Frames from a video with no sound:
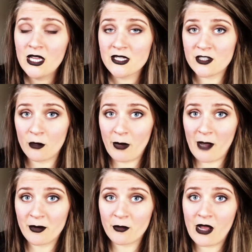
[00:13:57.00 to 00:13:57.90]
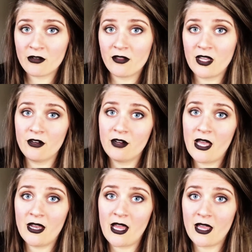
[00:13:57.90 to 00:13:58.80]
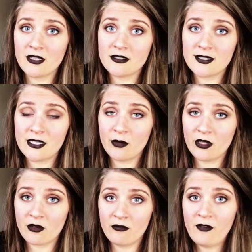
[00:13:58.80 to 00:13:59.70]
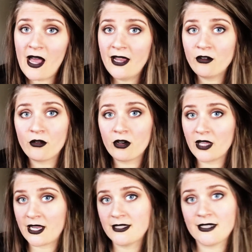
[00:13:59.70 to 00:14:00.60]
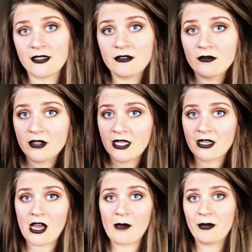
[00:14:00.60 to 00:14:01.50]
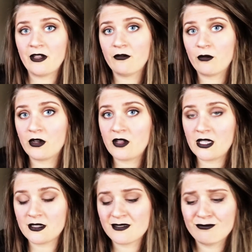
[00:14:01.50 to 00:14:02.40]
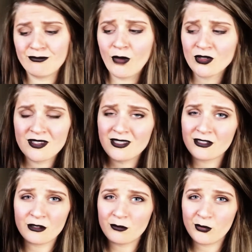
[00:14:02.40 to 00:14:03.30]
start bopping around on the internet and see what you can find, or like I said, get a copy of one of these. Most of these are